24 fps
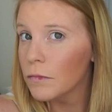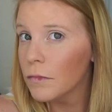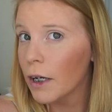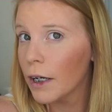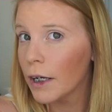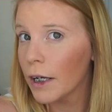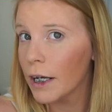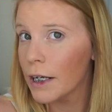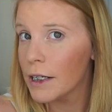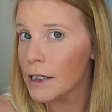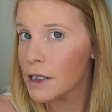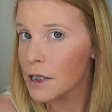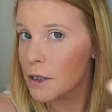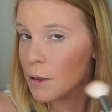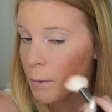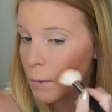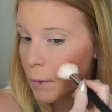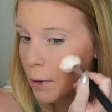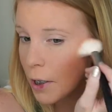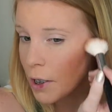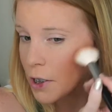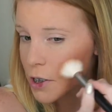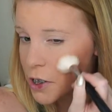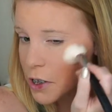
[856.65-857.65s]
I guess the
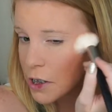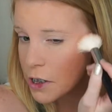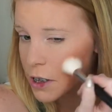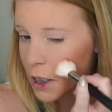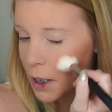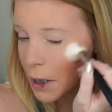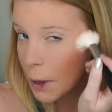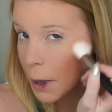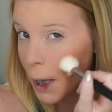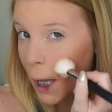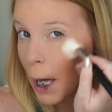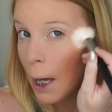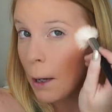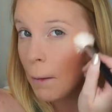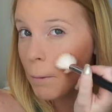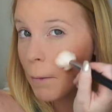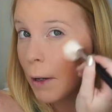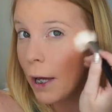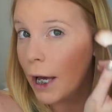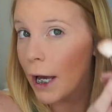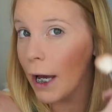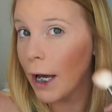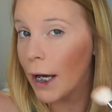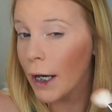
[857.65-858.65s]
blush isn't that
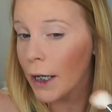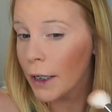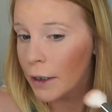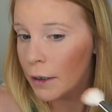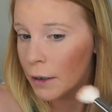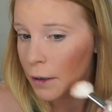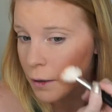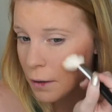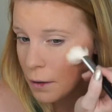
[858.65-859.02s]
bad.